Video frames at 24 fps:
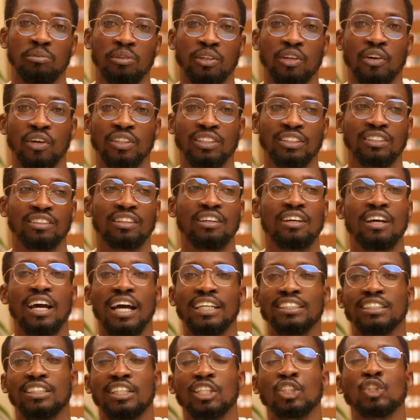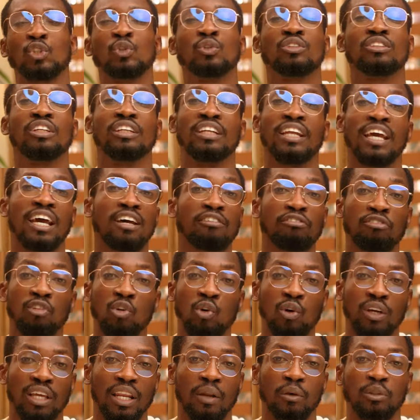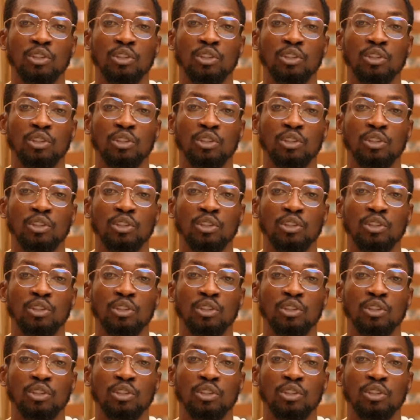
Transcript: because I started shooting in F-Log and